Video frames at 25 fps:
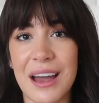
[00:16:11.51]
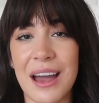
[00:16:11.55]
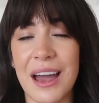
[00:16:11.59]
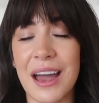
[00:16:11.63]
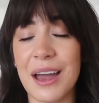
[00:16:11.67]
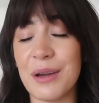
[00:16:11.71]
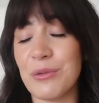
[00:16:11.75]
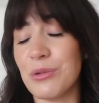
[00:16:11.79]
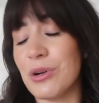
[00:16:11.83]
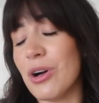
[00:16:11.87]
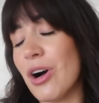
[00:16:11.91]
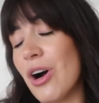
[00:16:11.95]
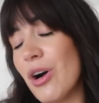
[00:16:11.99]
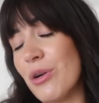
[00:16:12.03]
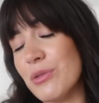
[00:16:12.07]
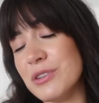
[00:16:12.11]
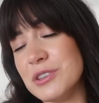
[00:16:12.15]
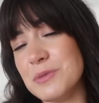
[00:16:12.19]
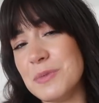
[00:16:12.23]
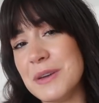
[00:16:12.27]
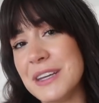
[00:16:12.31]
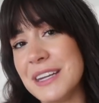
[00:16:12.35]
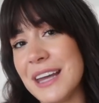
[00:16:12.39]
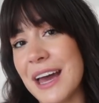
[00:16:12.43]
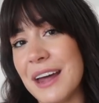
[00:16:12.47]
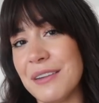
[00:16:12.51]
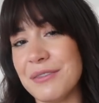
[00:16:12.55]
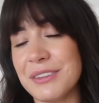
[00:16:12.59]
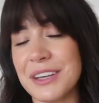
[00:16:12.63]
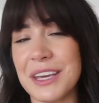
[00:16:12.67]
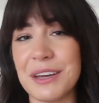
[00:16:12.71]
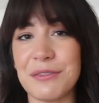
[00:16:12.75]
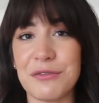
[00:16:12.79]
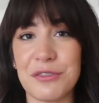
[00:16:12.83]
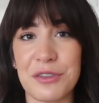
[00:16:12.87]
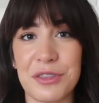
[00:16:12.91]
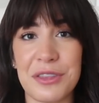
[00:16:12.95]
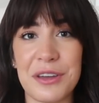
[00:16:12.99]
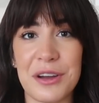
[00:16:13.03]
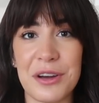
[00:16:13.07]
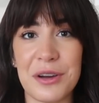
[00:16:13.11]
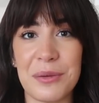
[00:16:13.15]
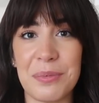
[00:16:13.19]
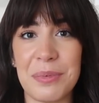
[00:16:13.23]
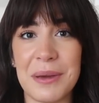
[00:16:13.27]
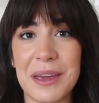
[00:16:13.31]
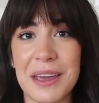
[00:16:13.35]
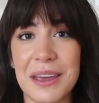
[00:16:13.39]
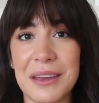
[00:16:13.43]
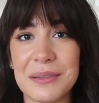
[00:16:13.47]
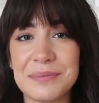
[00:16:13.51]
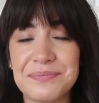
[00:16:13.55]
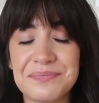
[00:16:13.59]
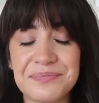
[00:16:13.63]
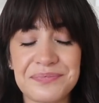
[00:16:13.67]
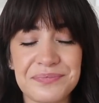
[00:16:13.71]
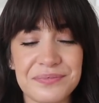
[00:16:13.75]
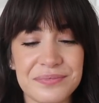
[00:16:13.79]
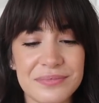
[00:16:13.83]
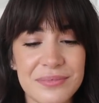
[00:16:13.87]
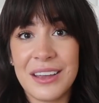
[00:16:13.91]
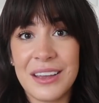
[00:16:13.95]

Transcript: I will always be an advocate for therapy.